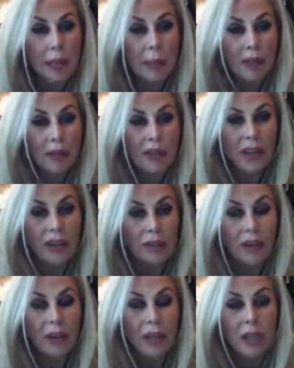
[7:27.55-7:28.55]
paper if you
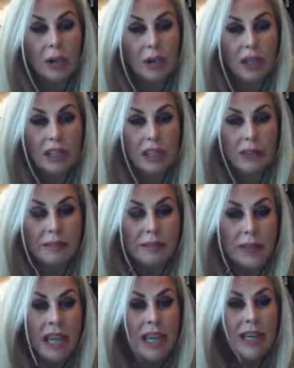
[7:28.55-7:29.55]
haven't got it already.
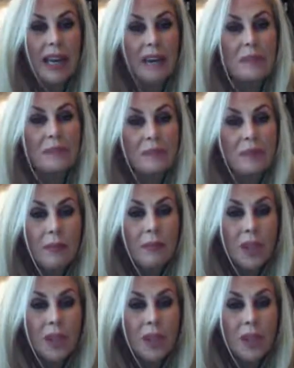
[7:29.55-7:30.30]
Now,